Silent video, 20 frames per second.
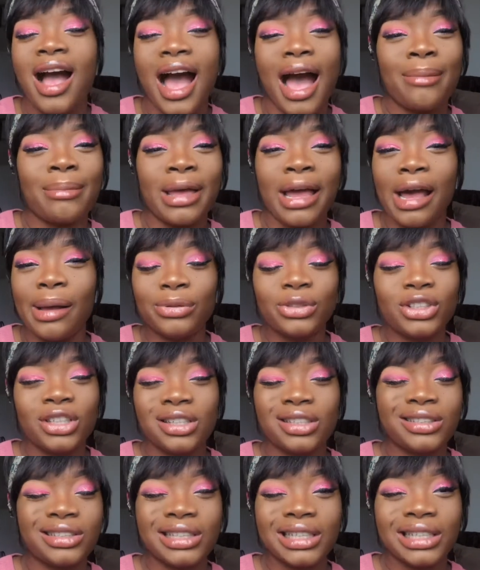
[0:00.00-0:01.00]
I'm
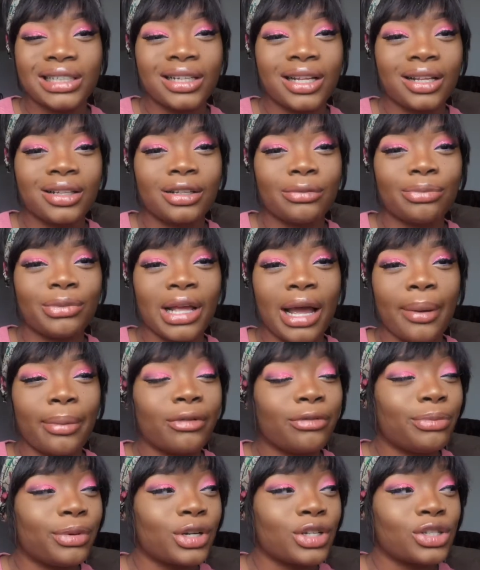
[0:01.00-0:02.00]
absolutely not the type
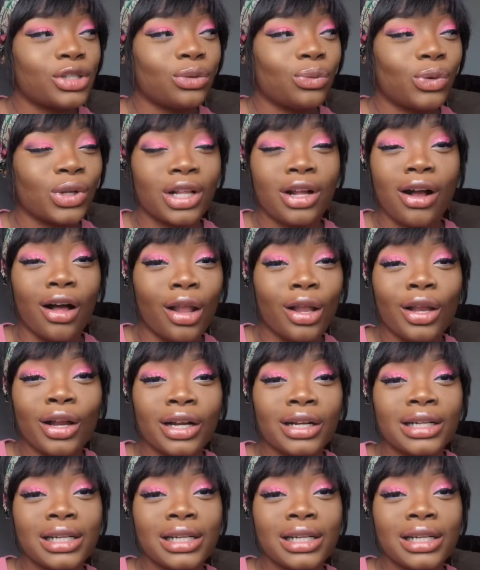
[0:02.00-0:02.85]
of person with color.